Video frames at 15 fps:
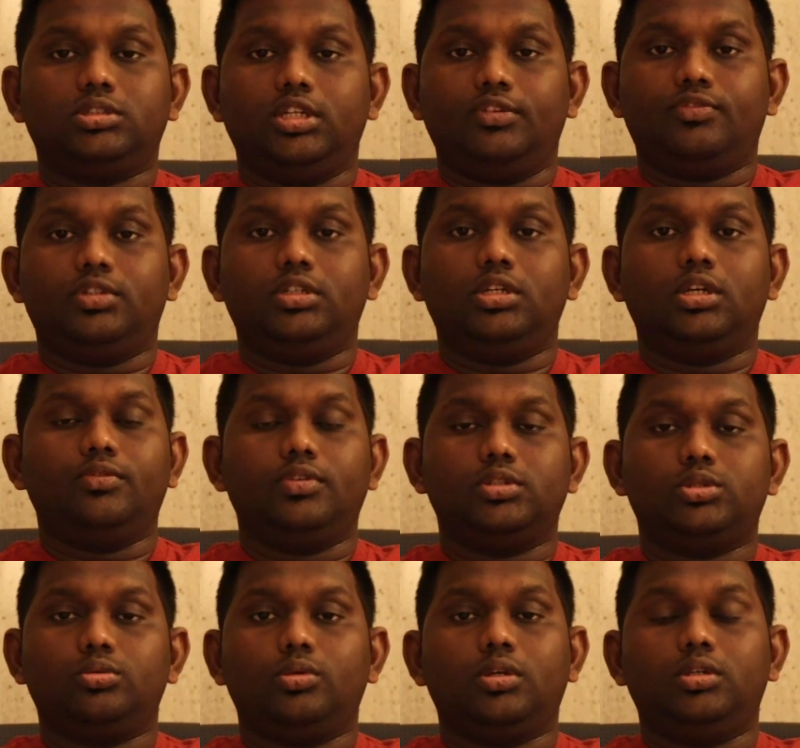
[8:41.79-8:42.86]
safety gear
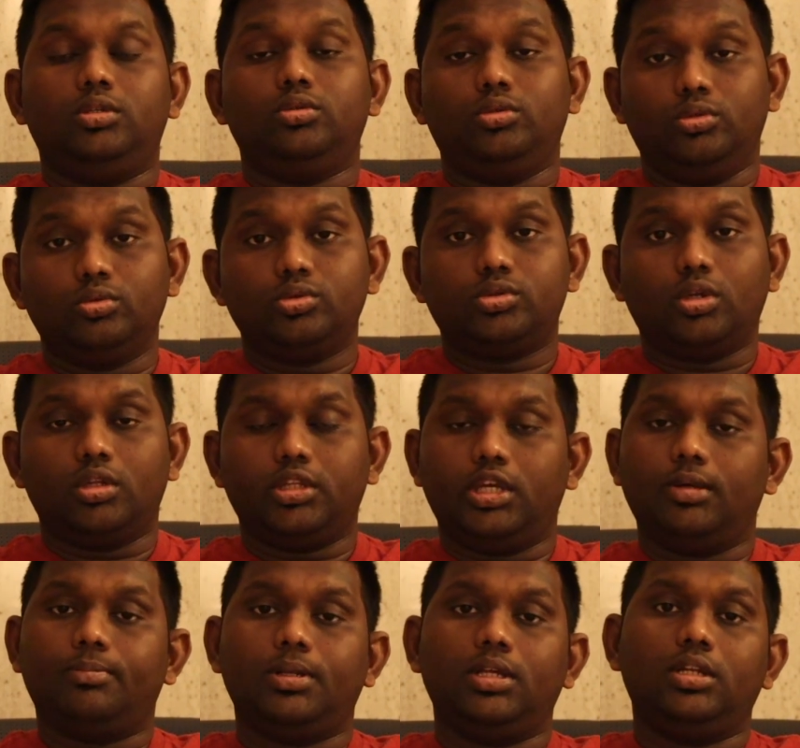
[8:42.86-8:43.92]
which you used on the
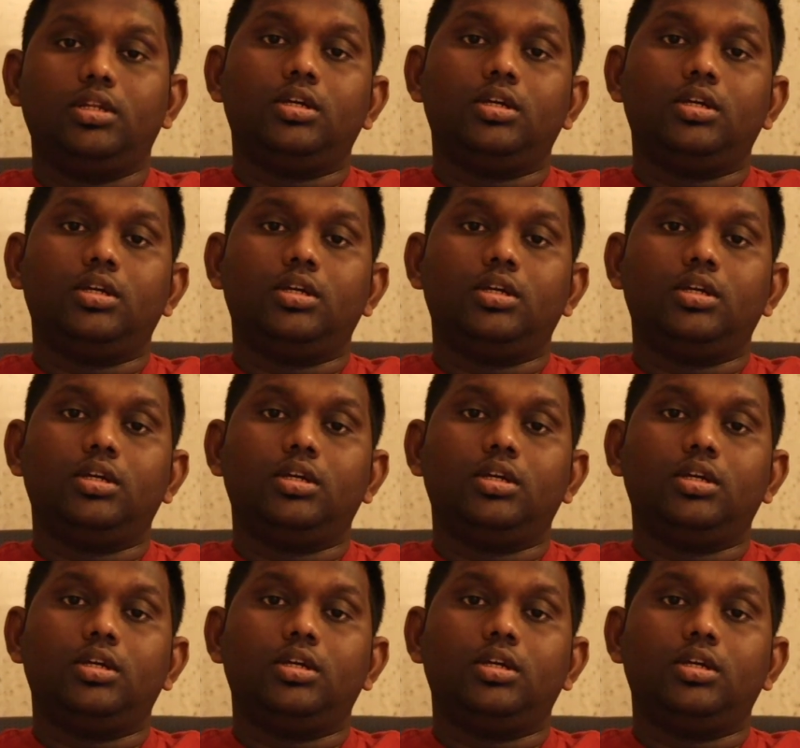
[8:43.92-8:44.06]
airplane.